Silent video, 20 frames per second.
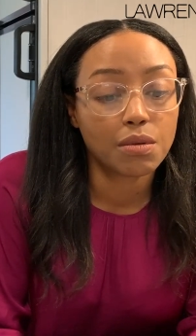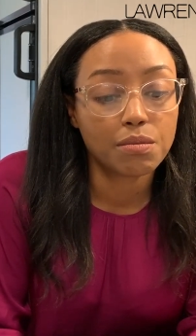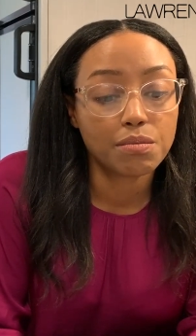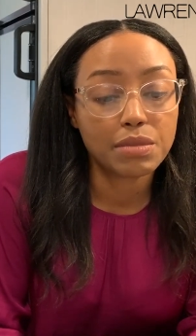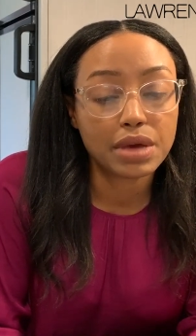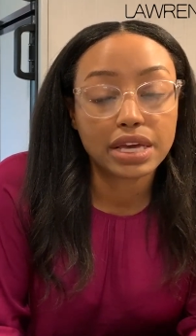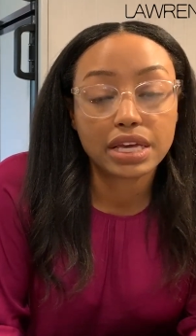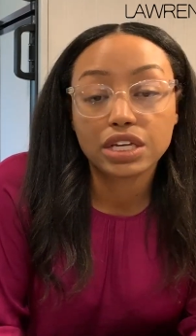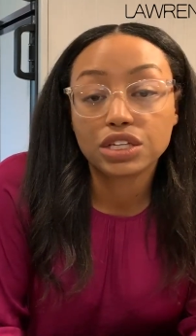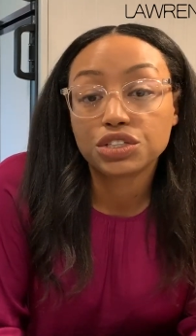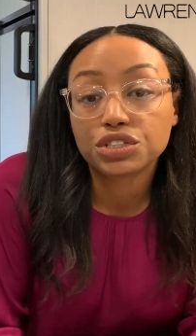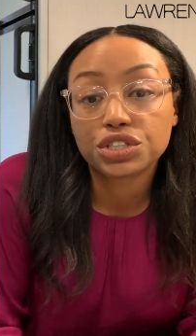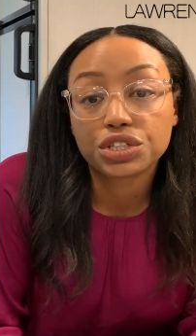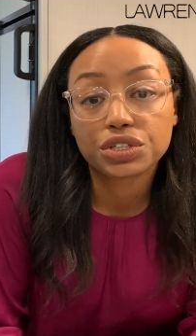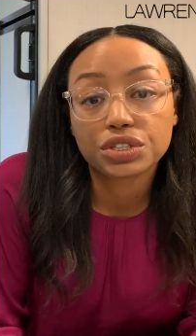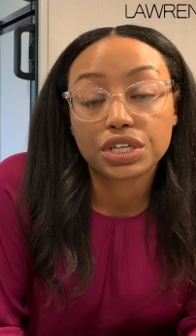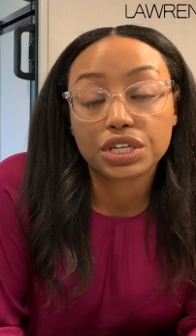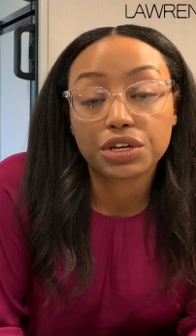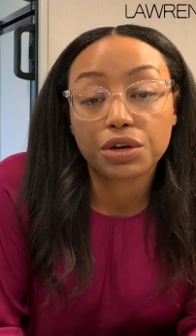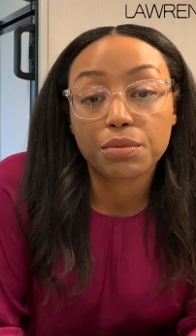making sure
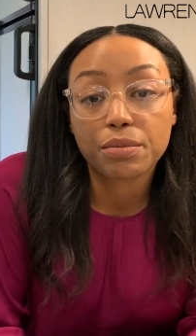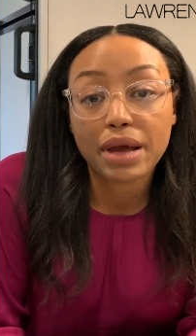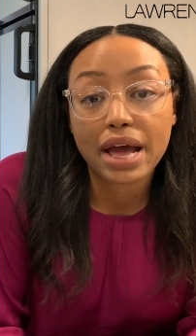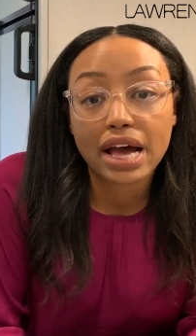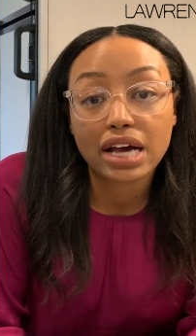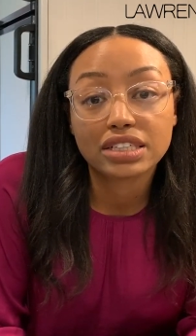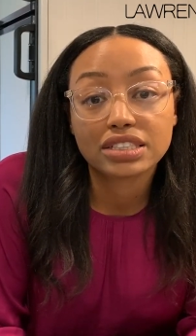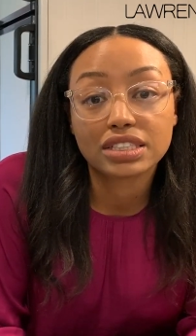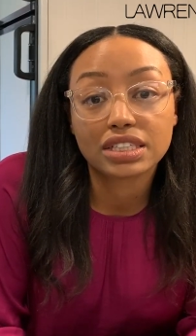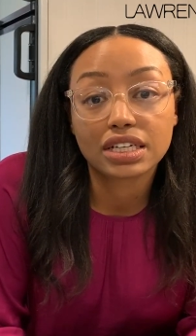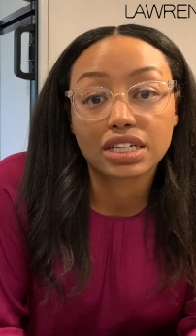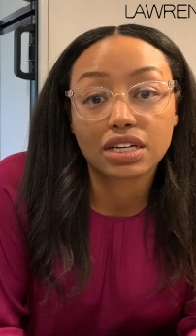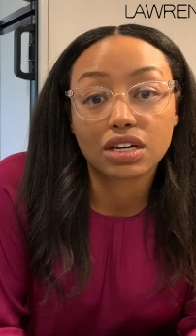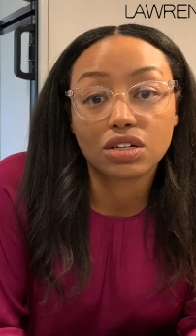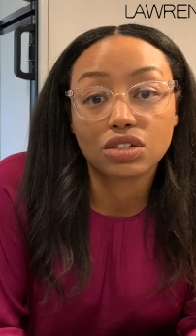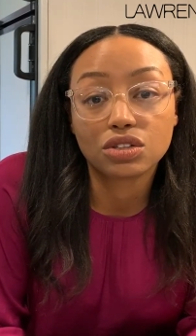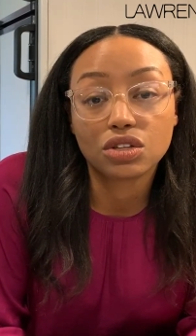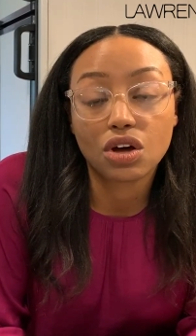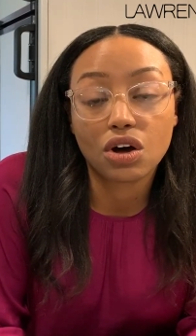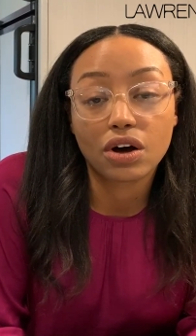that you're passing
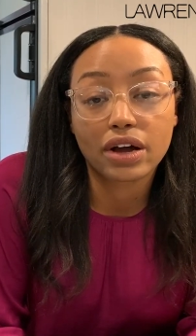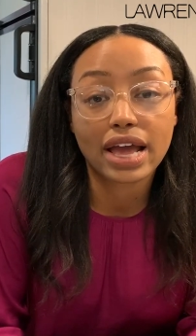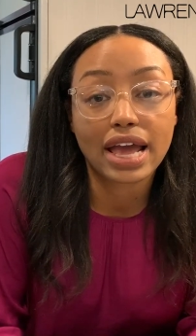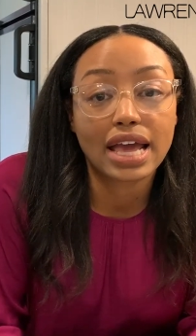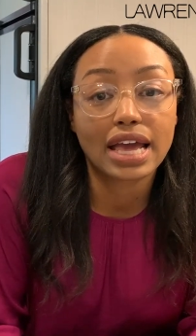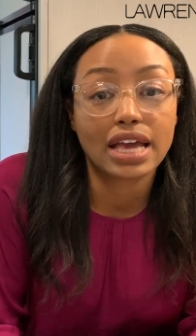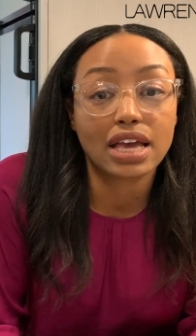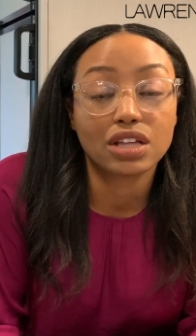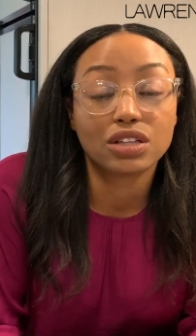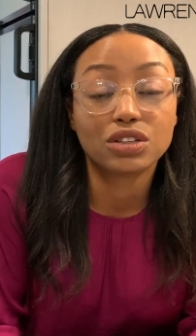along a